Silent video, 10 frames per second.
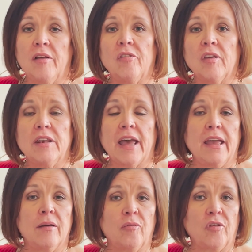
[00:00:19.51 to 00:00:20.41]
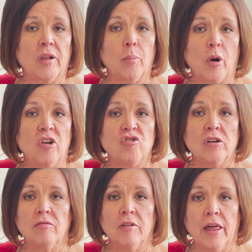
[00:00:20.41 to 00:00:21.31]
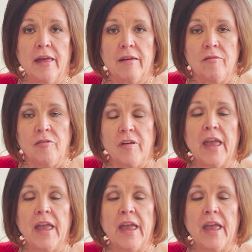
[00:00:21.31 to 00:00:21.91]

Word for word: It's a day of celebration of love,